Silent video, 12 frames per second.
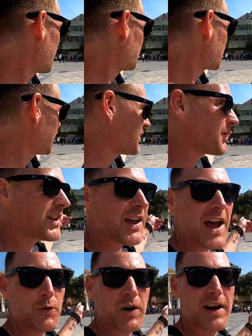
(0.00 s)
is going to be
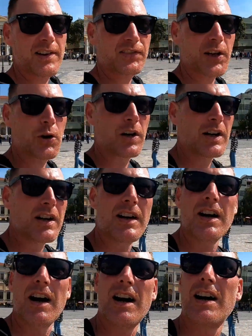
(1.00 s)
that way. So
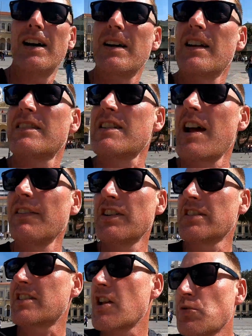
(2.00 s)
it's kind of a
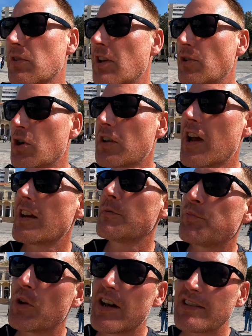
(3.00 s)
centrally located
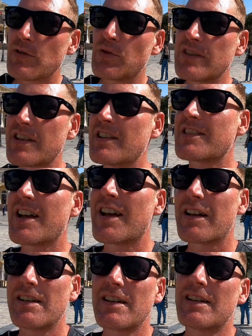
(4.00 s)
place. And once I
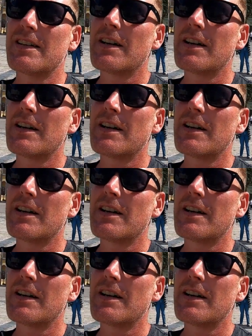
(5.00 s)
said,